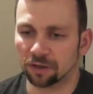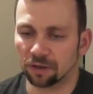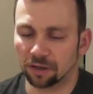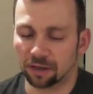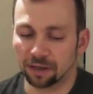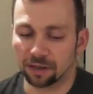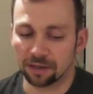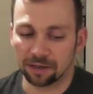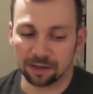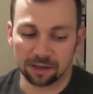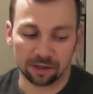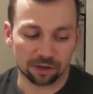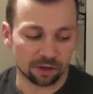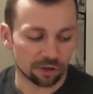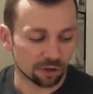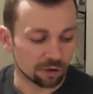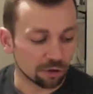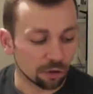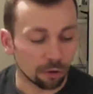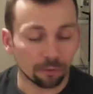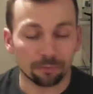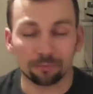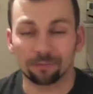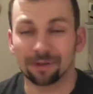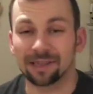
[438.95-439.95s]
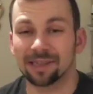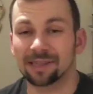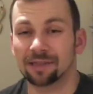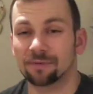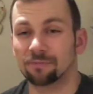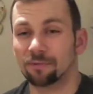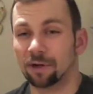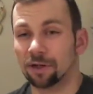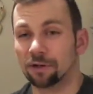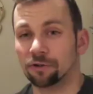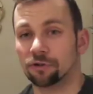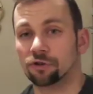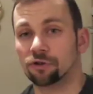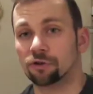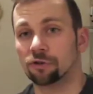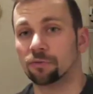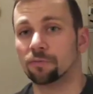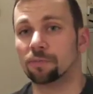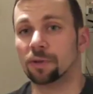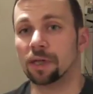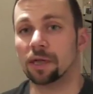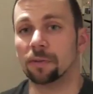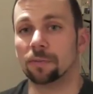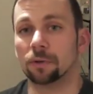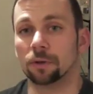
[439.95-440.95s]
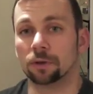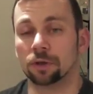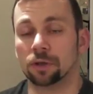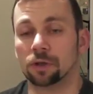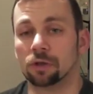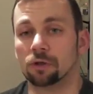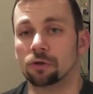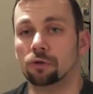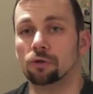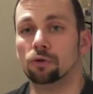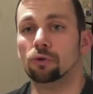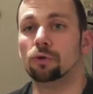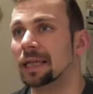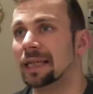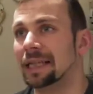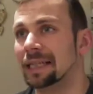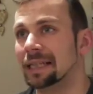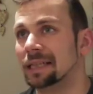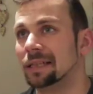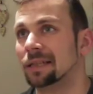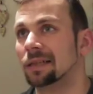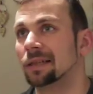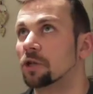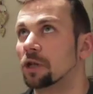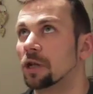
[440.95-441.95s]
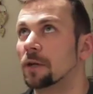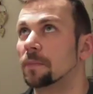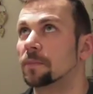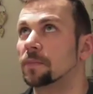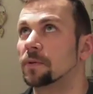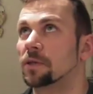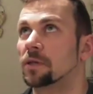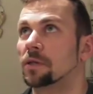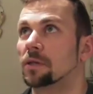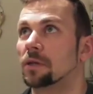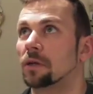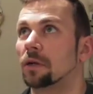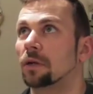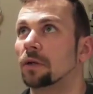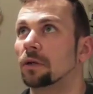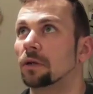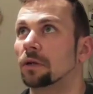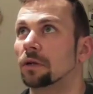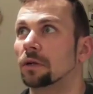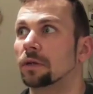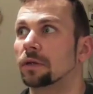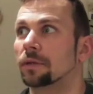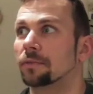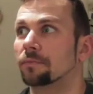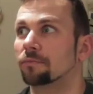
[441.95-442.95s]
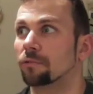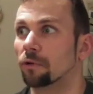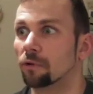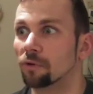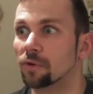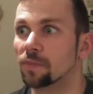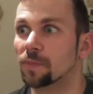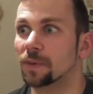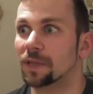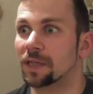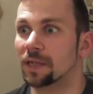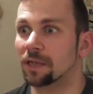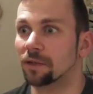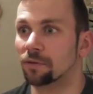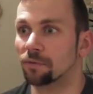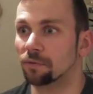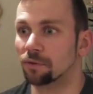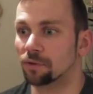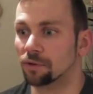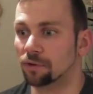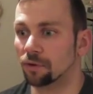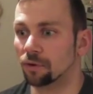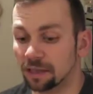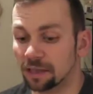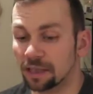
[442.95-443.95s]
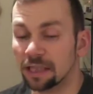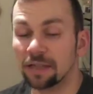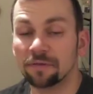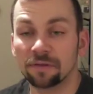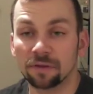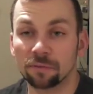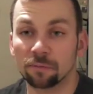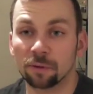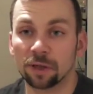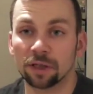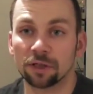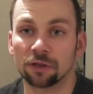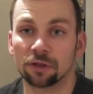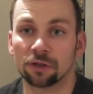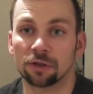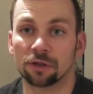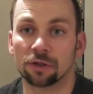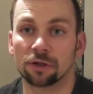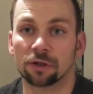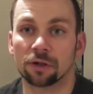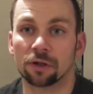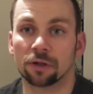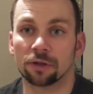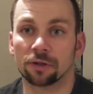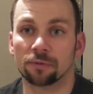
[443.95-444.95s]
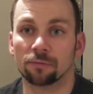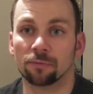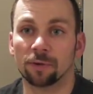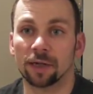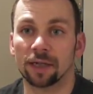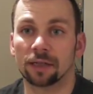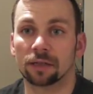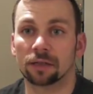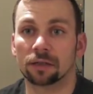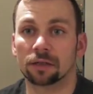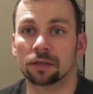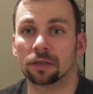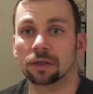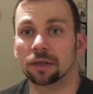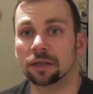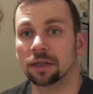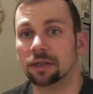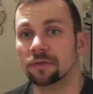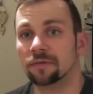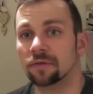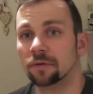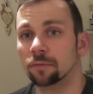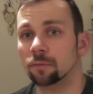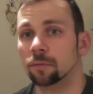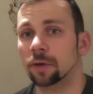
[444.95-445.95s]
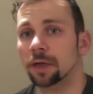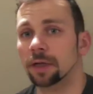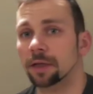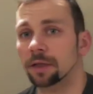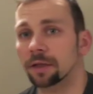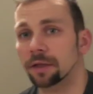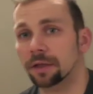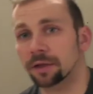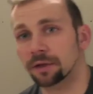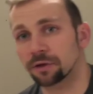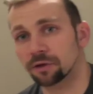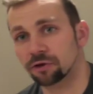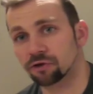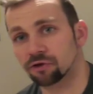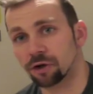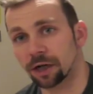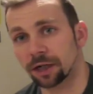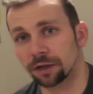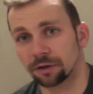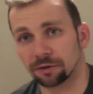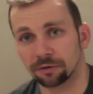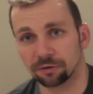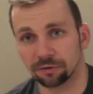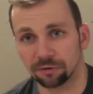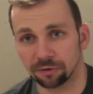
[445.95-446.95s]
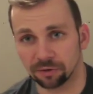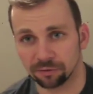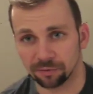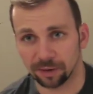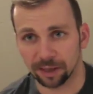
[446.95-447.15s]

and there's no reason why you shouldn't be able to eat chips or roast potatoes even when you're cutting weight, even when you're trying to lose